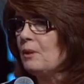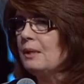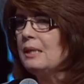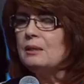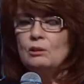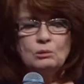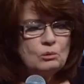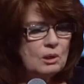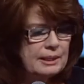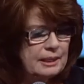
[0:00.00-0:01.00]
I think the
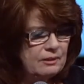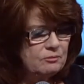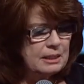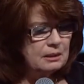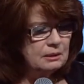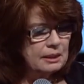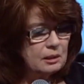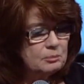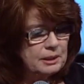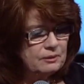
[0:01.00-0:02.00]
Lord gave me a
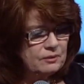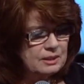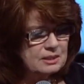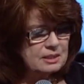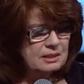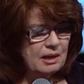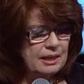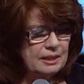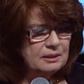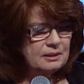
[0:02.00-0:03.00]
little bit of
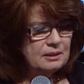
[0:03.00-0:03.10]
insight